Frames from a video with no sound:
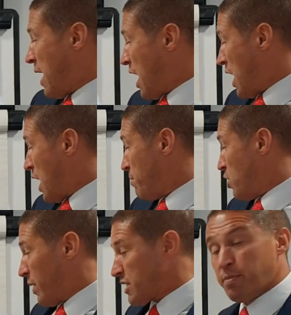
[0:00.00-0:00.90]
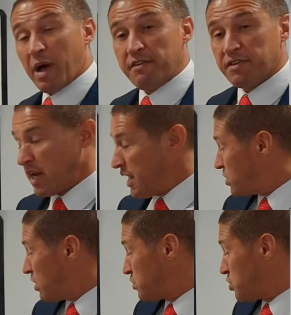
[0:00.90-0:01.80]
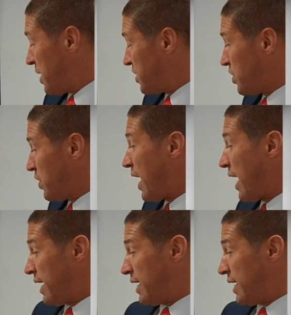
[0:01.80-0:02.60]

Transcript: Uh, who has to pay for the lintel? I've just mentioned that.